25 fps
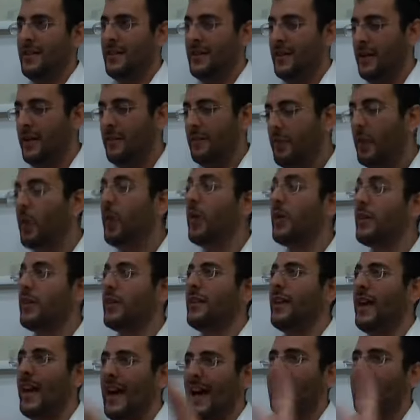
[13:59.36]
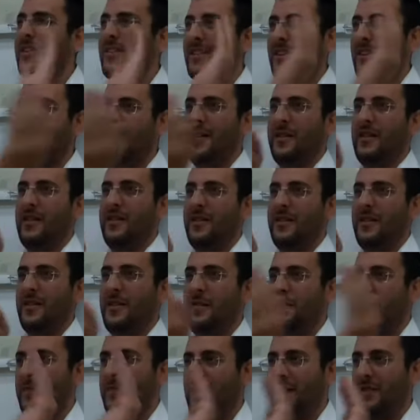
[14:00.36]
the board the, the,
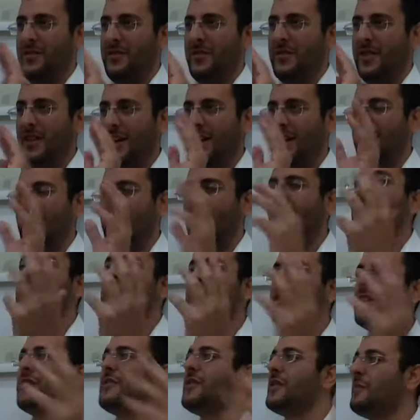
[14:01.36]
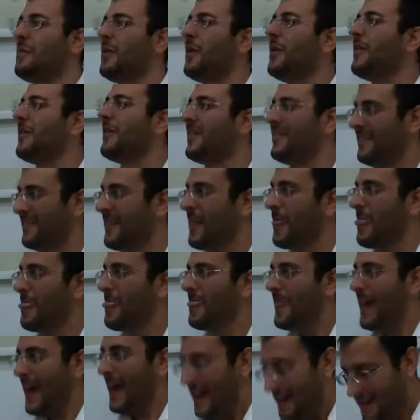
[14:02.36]
the, how do you say it, the edges of the bore,
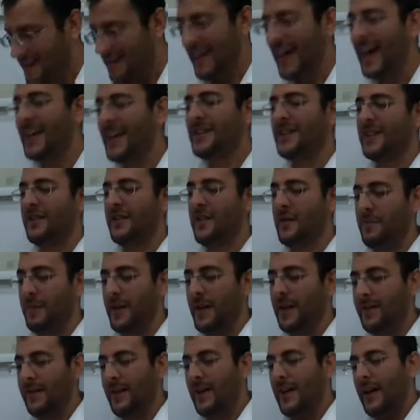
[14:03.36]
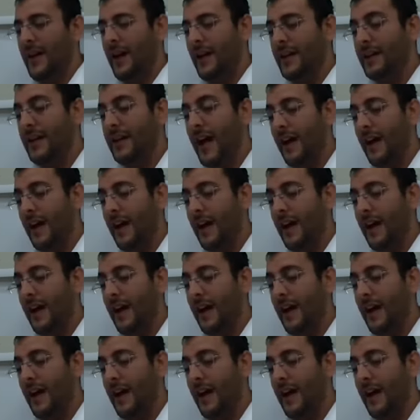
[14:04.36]
edge, the edges of the pit and